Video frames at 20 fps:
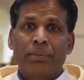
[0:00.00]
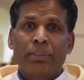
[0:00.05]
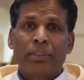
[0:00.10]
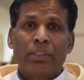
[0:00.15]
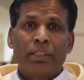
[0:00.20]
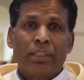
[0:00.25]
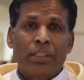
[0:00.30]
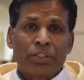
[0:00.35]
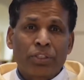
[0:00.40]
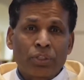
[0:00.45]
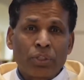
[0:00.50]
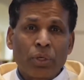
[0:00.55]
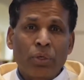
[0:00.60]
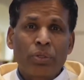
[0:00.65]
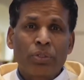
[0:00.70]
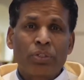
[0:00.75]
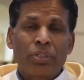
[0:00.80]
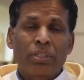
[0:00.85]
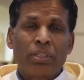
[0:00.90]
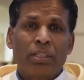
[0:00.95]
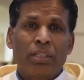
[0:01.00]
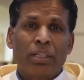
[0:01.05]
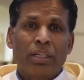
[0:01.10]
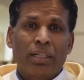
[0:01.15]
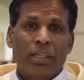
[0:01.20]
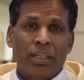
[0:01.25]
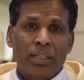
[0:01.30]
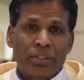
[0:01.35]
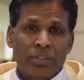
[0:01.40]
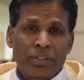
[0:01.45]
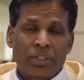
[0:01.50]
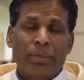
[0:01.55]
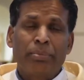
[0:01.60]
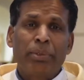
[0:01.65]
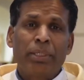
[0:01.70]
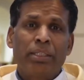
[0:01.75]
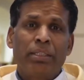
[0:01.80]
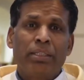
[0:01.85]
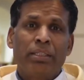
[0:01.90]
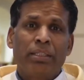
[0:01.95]
the source and
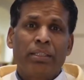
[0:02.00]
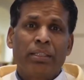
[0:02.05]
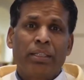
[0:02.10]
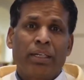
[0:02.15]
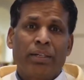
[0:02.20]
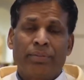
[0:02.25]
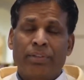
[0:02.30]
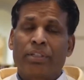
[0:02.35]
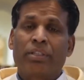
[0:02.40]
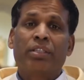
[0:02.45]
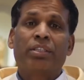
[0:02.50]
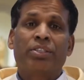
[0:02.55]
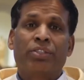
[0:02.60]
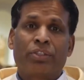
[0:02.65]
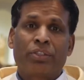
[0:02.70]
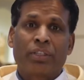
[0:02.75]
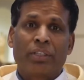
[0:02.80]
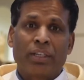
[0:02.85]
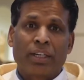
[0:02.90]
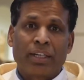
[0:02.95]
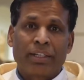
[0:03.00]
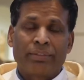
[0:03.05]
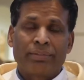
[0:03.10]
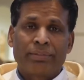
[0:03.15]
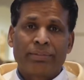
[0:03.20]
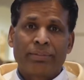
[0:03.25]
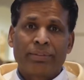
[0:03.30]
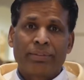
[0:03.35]
summit of our Christian life.